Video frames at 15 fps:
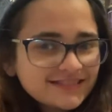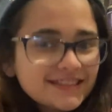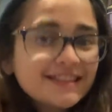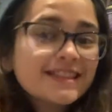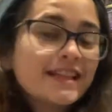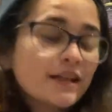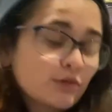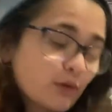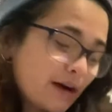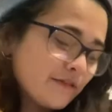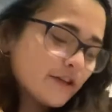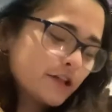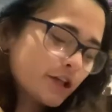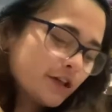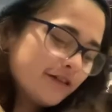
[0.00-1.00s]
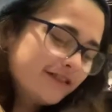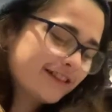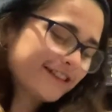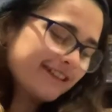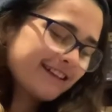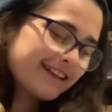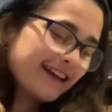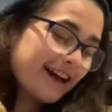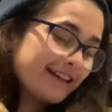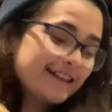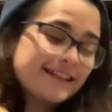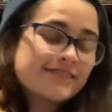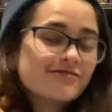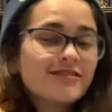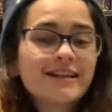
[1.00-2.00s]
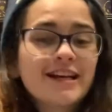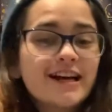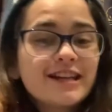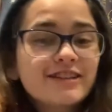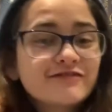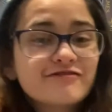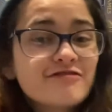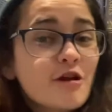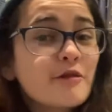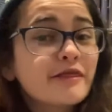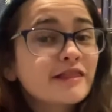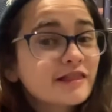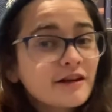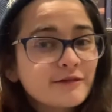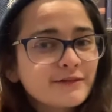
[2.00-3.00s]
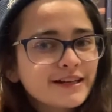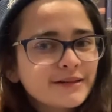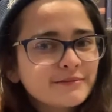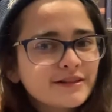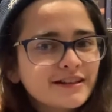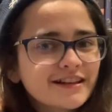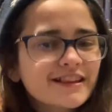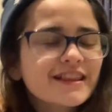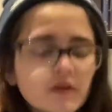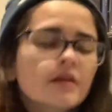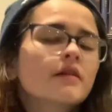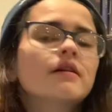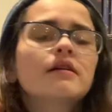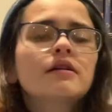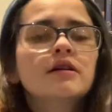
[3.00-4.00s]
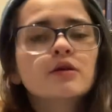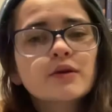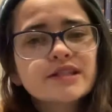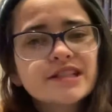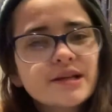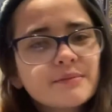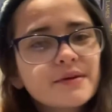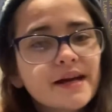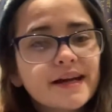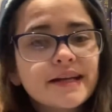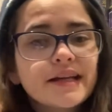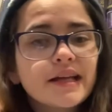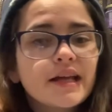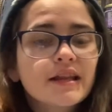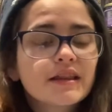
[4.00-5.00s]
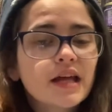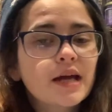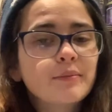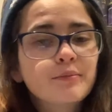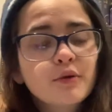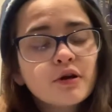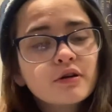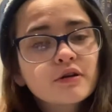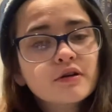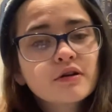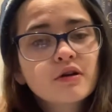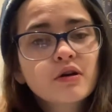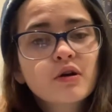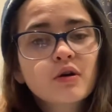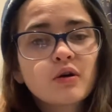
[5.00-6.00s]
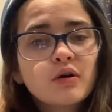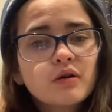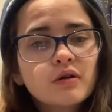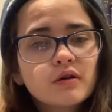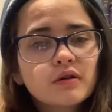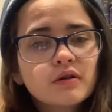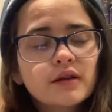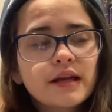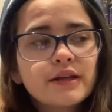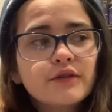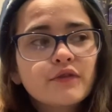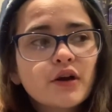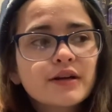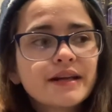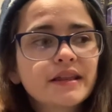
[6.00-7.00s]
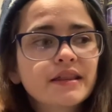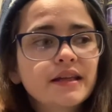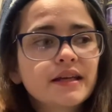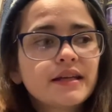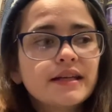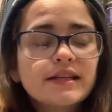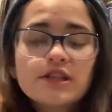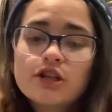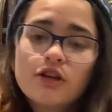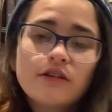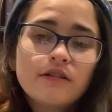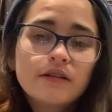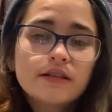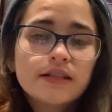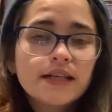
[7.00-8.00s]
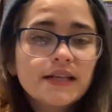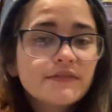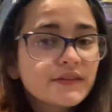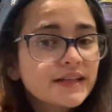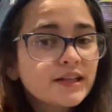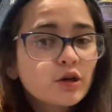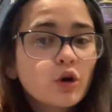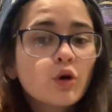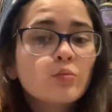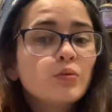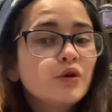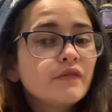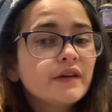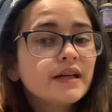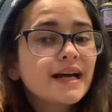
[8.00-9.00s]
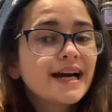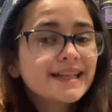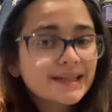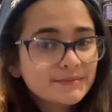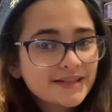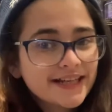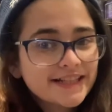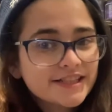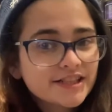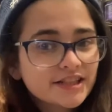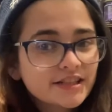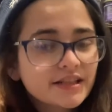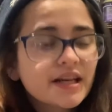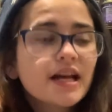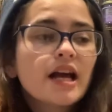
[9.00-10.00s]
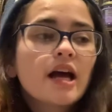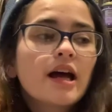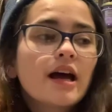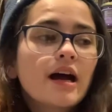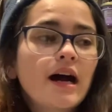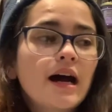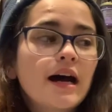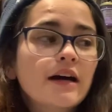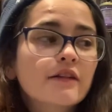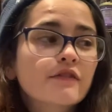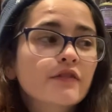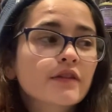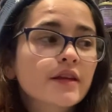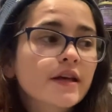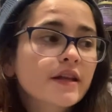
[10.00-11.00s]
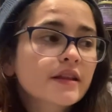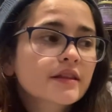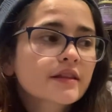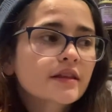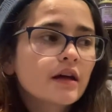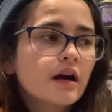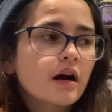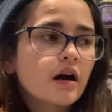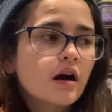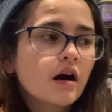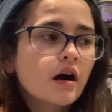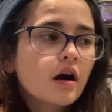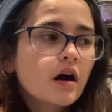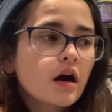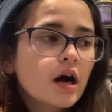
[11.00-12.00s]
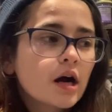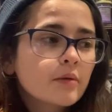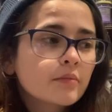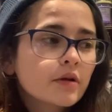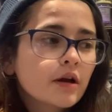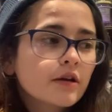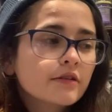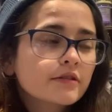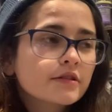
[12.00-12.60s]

this will have to do because I looked through so many books. Question number 8 is a book that you've only seen in TV or movie adaptation, and for this I'm going to